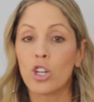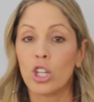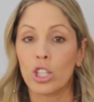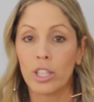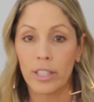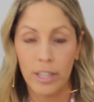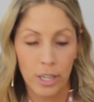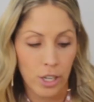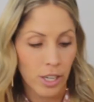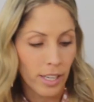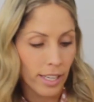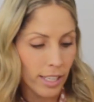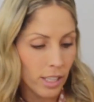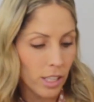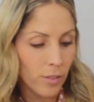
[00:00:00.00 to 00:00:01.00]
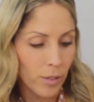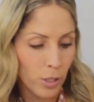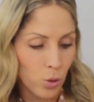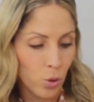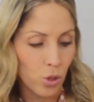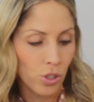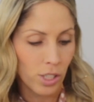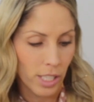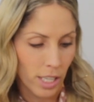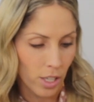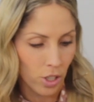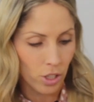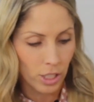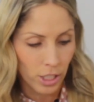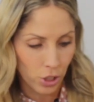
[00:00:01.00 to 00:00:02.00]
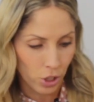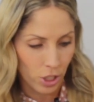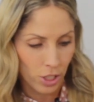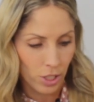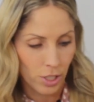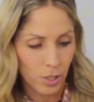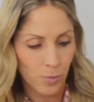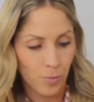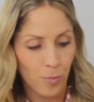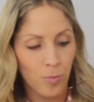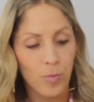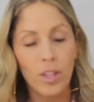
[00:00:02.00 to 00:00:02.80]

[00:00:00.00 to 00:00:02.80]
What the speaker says: on their individual skin conditions?